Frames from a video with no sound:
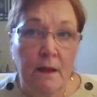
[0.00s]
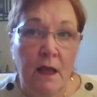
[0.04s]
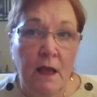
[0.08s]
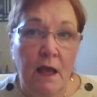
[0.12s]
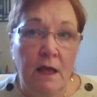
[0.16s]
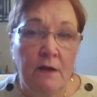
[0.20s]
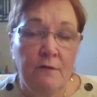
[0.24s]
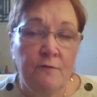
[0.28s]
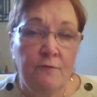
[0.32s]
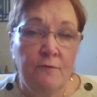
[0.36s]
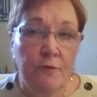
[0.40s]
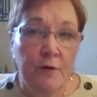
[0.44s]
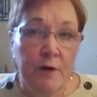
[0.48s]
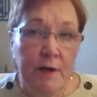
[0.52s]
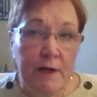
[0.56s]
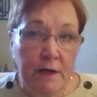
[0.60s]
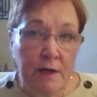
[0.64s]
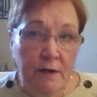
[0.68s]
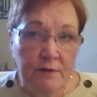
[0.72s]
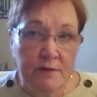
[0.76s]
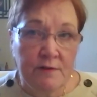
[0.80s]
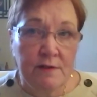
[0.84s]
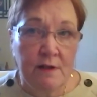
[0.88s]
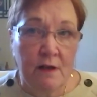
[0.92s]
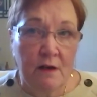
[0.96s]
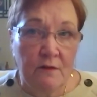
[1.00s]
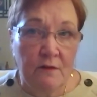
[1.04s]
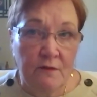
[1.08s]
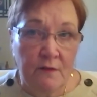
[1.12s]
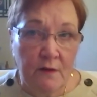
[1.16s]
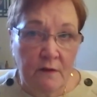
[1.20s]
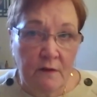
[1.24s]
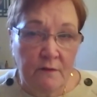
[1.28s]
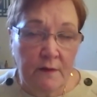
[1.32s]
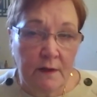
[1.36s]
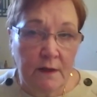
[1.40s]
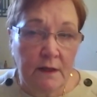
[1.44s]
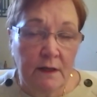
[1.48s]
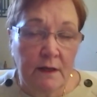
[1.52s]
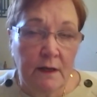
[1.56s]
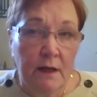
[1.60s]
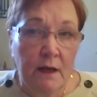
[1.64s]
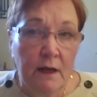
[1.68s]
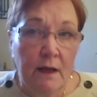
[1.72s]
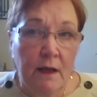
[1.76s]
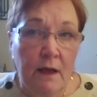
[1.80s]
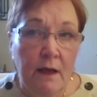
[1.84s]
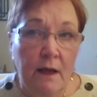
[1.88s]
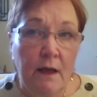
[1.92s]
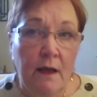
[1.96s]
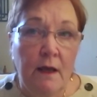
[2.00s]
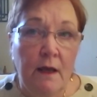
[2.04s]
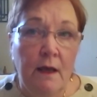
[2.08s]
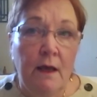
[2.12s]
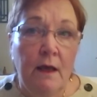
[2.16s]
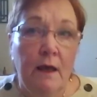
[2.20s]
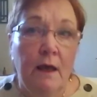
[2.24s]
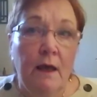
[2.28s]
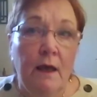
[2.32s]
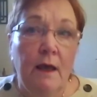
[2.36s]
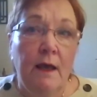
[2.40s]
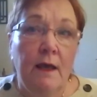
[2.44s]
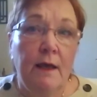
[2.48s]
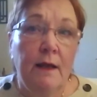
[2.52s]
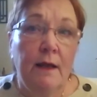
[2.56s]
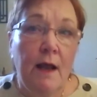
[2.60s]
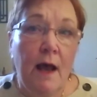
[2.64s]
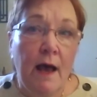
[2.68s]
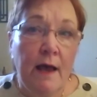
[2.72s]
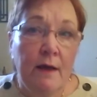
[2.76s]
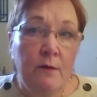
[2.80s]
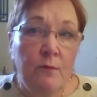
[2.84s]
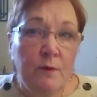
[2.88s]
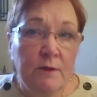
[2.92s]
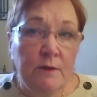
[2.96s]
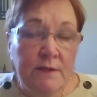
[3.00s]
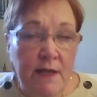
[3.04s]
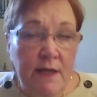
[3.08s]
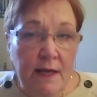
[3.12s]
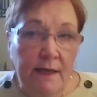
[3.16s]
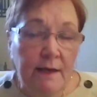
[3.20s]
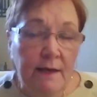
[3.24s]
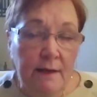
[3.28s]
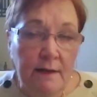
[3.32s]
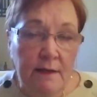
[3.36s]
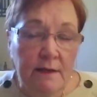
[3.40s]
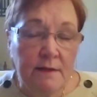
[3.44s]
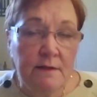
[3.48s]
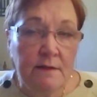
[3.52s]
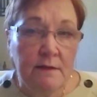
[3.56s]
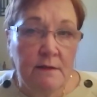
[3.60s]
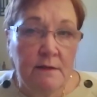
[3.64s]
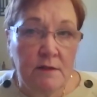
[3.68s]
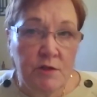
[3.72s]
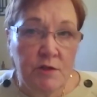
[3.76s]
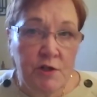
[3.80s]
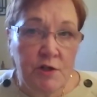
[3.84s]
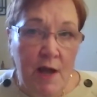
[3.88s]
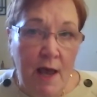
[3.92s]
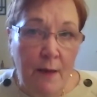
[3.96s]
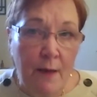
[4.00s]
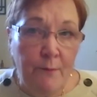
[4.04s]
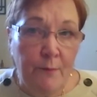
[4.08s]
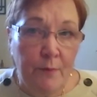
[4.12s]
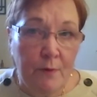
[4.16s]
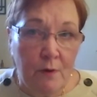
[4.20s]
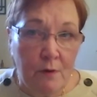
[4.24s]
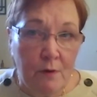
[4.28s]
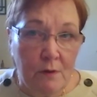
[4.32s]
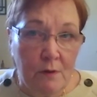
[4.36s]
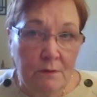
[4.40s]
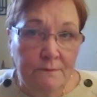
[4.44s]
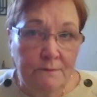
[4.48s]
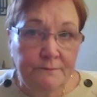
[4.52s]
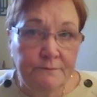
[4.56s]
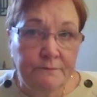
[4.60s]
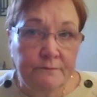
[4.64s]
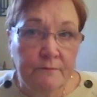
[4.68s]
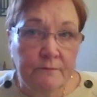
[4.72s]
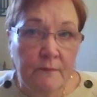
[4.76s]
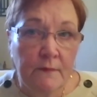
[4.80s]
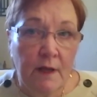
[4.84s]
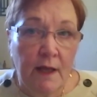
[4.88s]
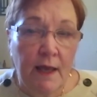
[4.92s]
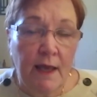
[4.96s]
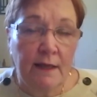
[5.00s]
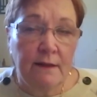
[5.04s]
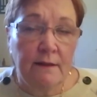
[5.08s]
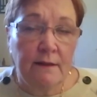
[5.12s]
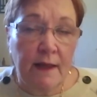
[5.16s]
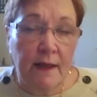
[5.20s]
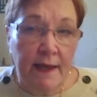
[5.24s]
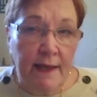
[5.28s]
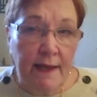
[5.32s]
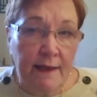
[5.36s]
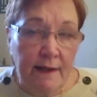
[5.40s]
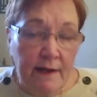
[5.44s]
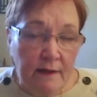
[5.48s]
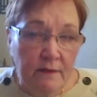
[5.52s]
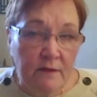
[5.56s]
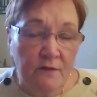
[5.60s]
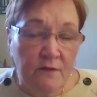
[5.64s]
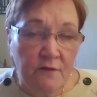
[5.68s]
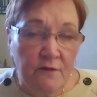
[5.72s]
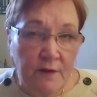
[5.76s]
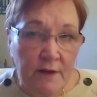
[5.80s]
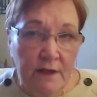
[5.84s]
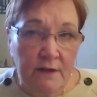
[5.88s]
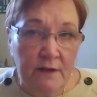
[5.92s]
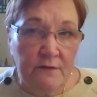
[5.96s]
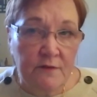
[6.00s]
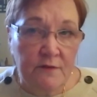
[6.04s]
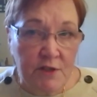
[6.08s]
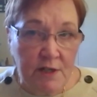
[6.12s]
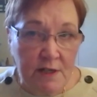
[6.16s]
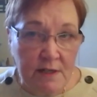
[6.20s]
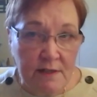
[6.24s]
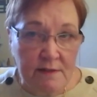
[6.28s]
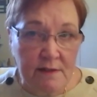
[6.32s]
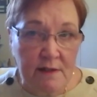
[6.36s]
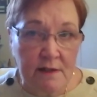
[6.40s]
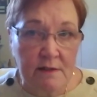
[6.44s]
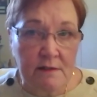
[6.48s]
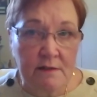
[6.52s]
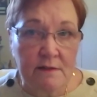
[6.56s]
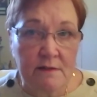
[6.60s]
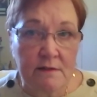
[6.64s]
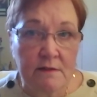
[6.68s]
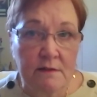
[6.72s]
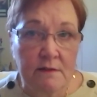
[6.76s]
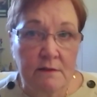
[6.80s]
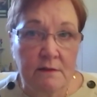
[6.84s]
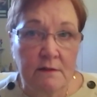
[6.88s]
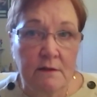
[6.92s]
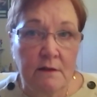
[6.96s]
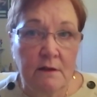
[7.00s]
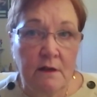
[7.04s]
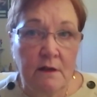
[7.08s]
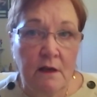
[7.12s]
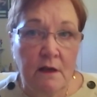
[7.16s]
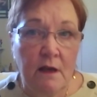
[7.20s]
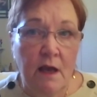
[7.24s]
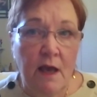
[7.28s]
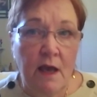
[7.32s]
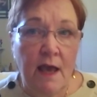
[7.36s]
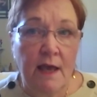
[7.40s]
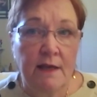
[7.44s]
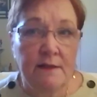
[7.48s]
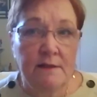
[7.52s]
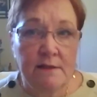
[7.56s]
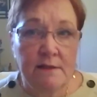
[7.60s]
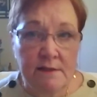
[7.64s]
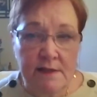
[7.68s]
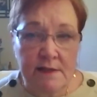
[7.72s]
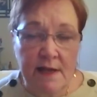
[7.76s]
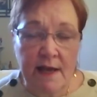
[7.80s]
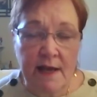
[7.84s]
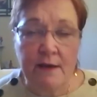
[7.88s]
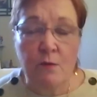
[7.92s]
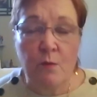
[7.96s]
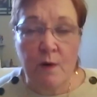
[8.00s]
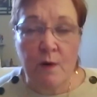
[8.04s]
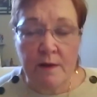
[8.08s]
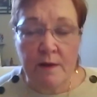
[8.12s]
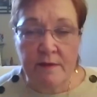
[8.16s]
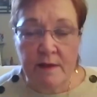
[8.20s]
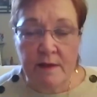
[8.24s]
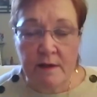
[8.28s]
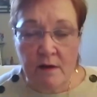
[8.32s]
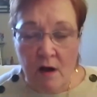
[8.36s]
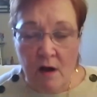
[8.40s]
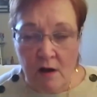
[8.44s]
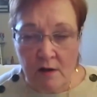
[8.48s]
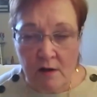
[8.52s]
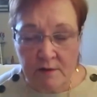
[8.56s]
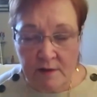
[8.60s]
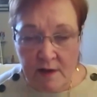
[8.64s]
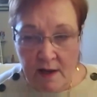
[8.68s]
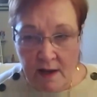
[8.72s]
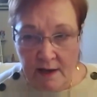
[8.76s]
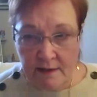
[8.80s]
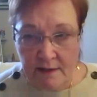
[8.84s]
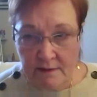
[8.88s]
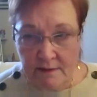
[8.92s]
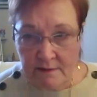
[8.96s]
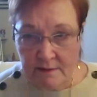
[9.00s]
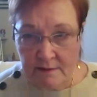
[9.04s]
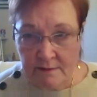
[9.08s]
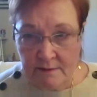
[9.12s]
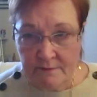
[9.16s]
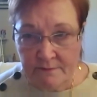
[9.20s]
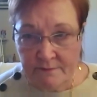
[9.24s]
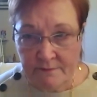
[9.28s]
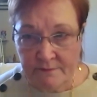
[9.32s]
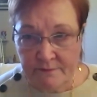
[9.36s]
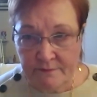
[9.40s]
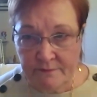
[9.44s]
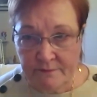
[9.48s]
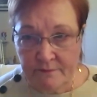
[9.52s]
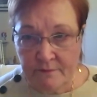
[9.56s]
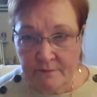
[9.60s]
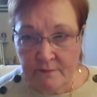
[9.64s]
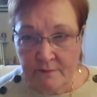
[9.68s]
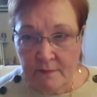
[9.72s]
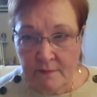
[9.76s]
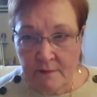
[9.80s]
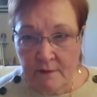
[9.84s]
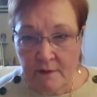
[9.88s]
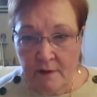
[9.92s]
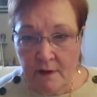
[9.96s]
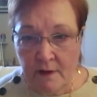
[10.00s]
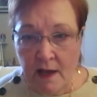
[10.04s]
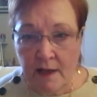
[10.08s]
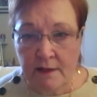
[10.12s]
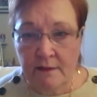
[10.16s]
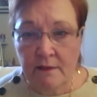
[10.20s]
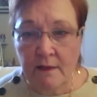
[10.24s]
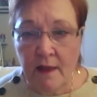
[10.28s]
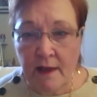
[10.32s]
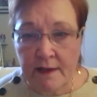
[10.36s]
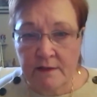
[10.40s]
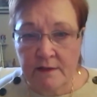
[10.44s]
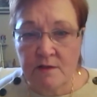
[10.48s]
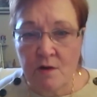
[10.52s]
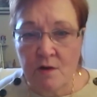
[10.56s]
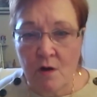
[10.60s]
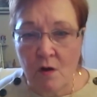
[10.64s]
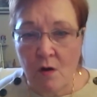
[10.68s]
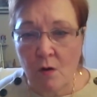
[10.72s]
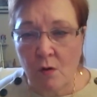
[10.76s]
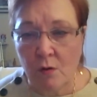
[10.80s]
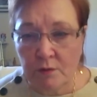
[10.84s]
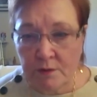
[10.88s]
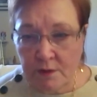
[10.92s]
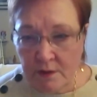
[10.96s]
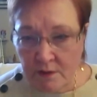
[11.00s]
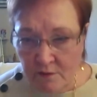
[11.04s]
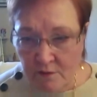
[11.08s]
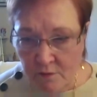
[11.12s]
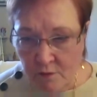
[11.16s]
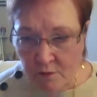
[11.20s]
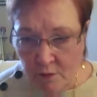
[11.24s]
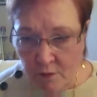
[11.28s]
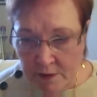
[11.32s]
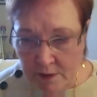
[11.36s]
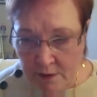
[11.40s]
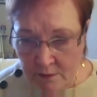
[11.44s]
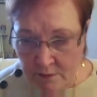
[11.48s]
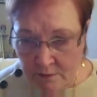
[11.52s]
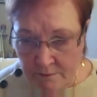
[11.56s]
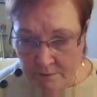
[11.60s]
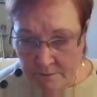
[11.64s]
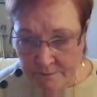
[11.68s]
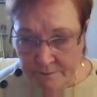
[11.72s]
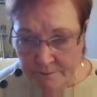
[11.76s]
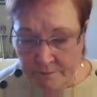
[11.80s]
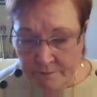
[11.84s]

And free yourself of it. And I will take it into the chapel and lay it at the feet of Jesus and stay with it all night. I'd like to hold it for you.